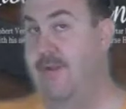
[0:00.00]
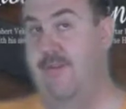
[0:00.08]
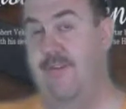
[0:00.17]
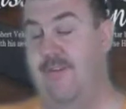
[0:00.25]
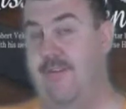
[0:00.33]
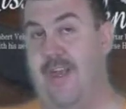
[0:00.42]
So
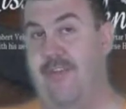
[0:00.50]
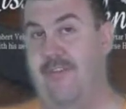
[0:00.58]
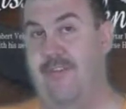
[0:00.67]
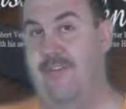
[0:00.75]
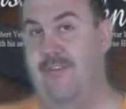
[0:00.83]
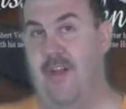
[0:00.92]
this guy's
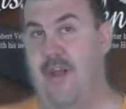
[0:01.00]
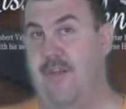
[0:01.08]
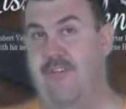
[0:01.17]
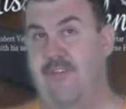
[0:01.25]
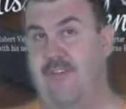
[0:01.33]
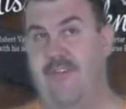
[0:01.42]
just
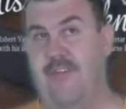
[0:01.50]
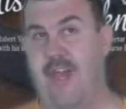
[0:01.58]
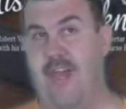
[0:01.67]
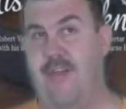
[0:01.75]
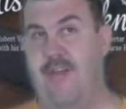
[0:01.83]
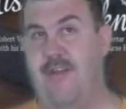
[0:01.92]
lost his
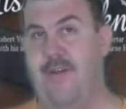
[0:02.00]
sight.